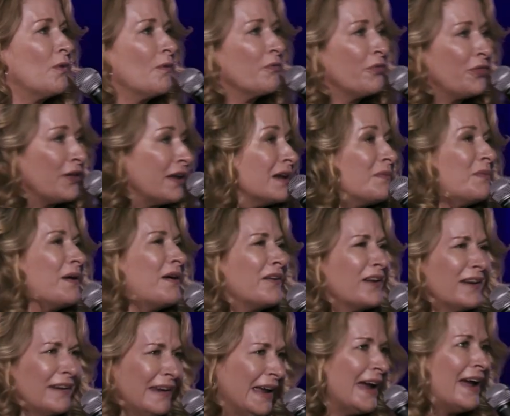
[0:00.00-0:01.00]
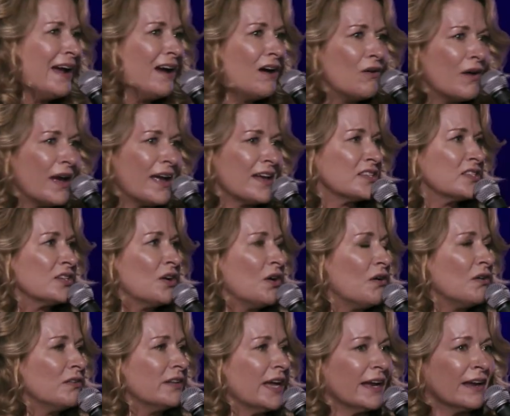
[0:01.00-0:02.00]
well i'm thinking about it now
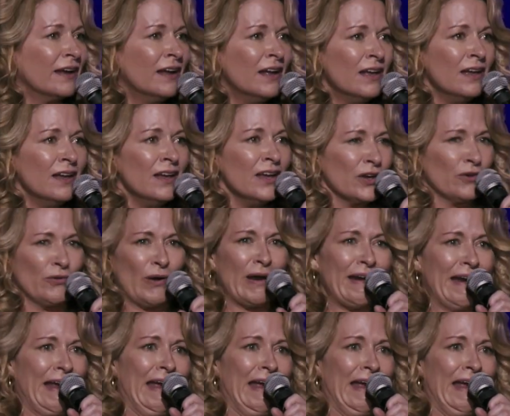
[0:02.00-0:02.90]
asshole like Great